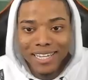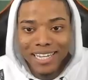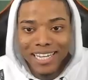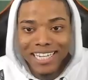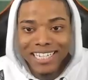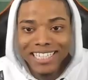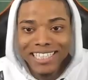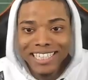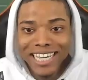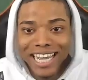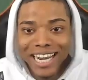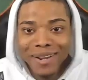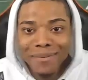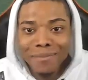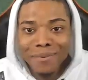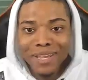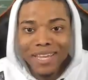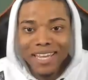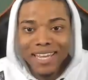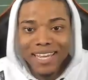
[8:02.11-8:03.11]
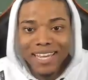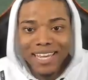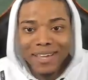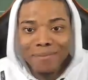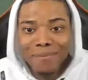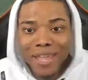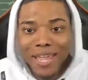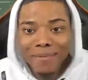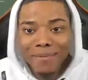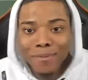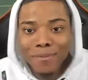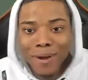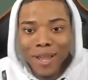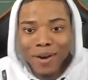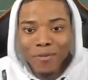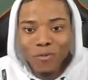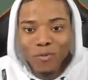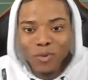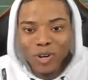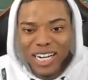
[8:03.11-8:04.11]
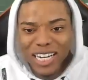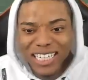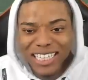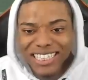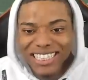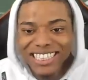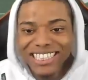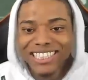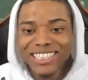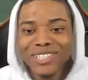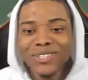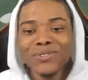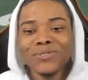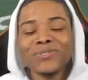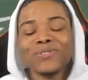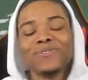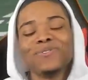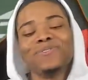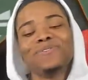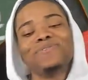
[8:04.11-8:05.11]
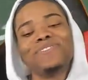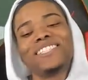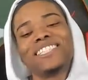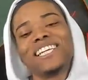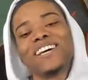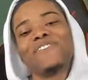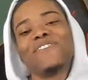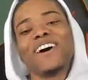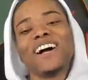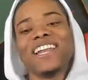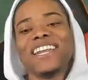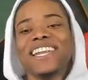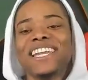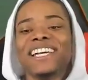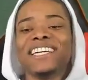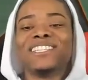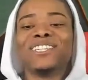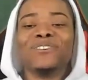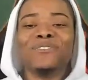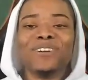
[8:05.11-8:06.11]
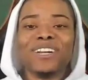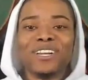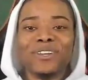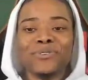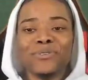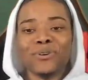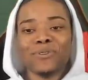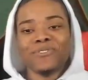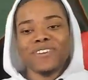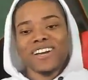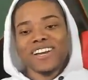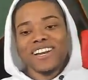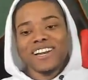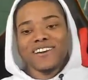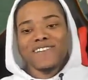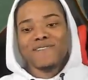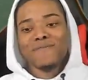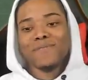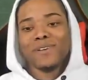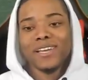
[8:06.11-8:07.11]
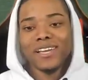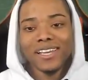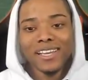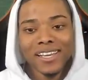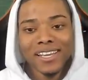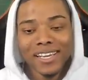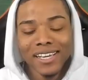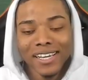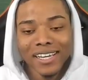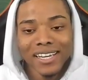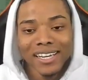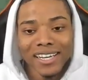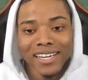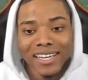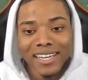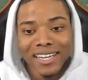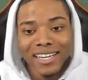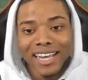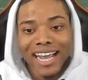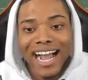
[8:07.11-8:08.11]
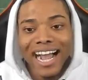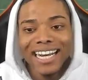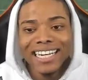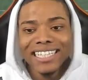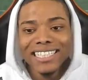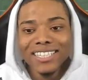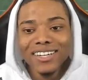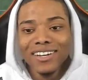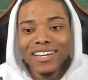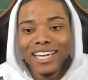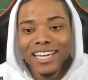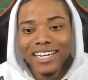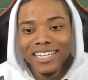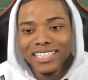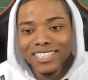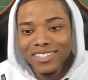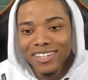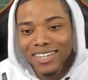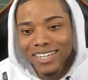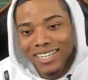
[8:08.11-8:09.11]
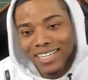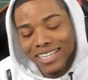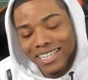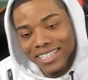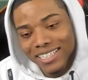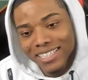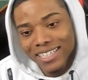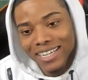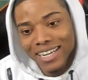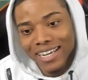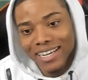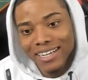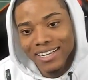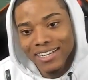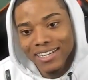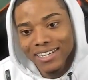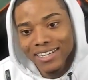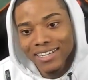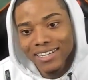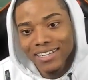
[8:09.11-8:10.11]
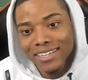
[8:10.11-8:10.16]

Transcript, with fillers: It just gotta be maybe Mike Wallace. Don't Stefon Diggs don't want to do it right now, man. I just okay. Let's try to get to like a